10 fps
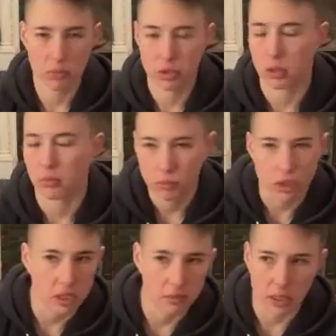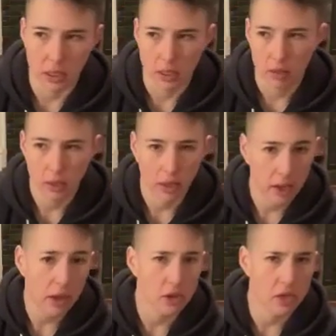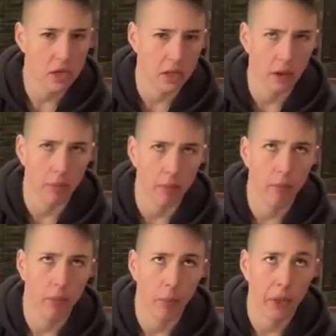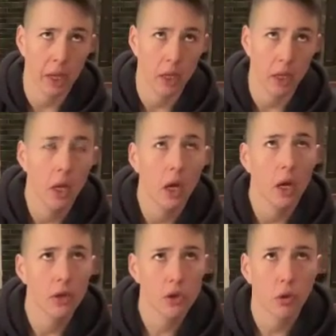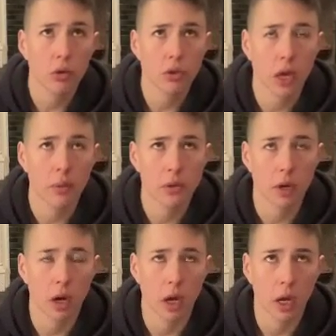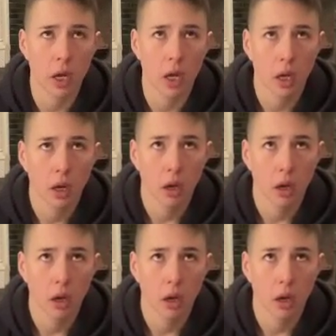So just seems like there's I think there's a whole chapter on